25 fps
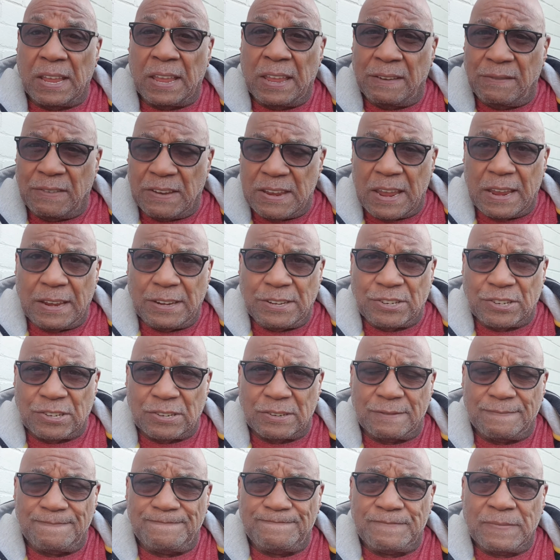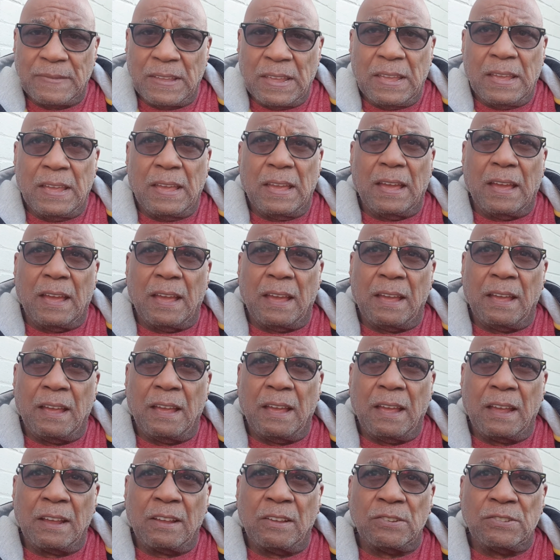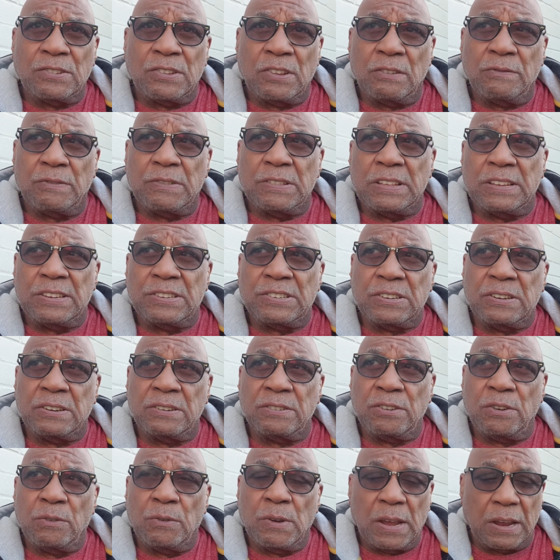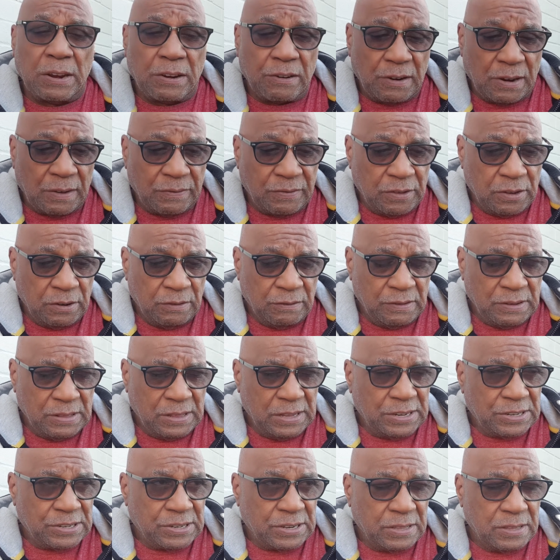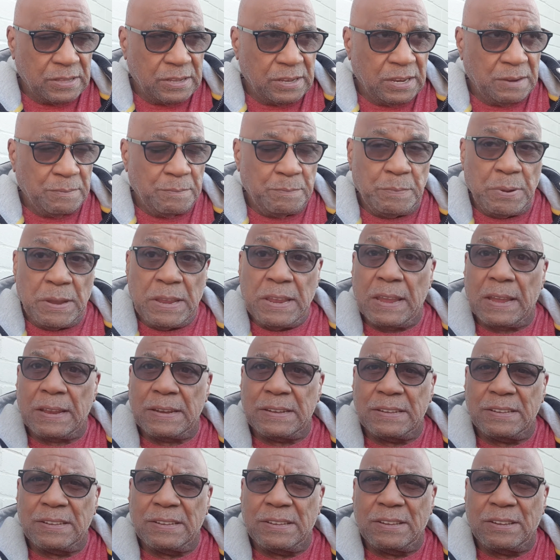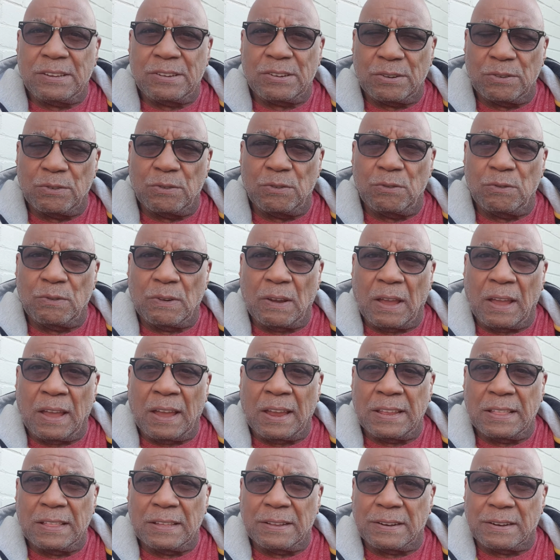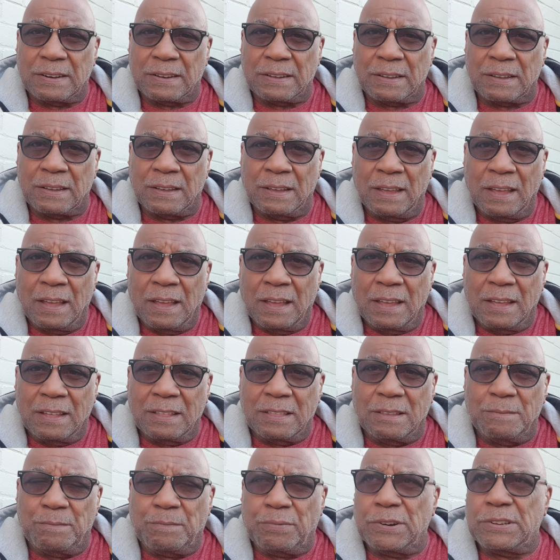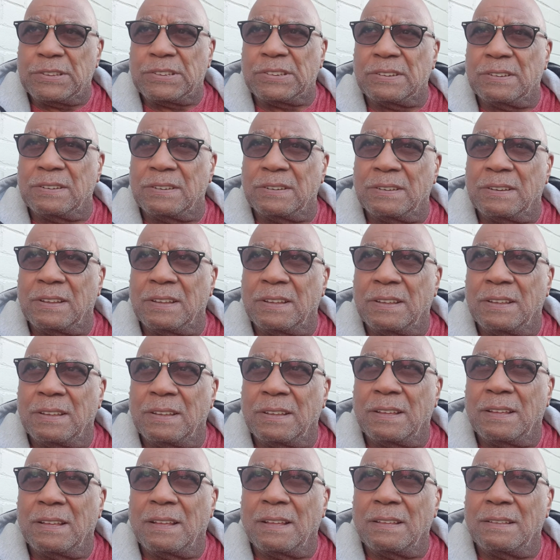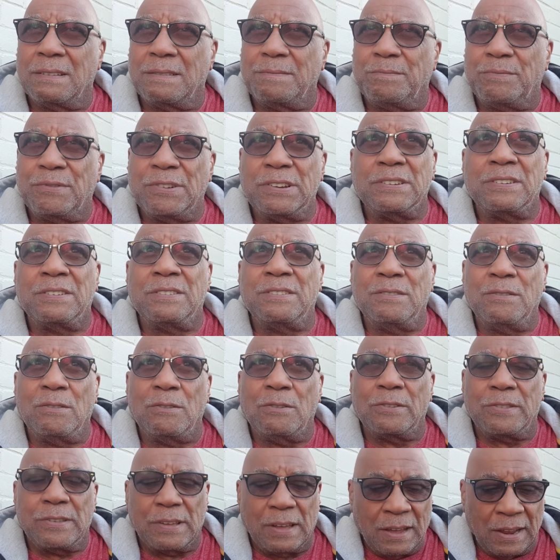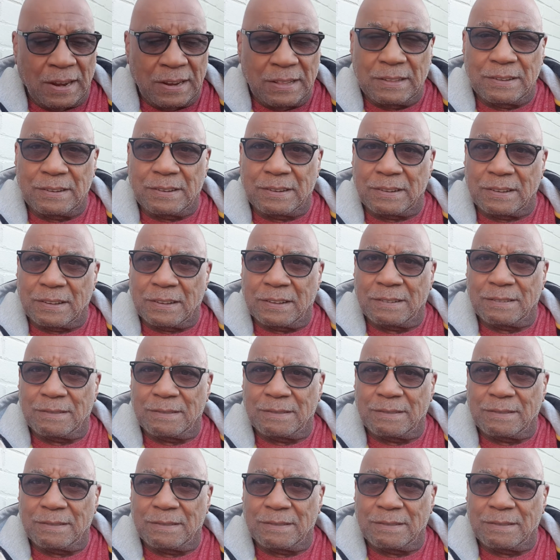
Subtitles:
Aviation, because they're releasing a new aircraft. They're releasing the BN2 Islander, the Britain North Islander.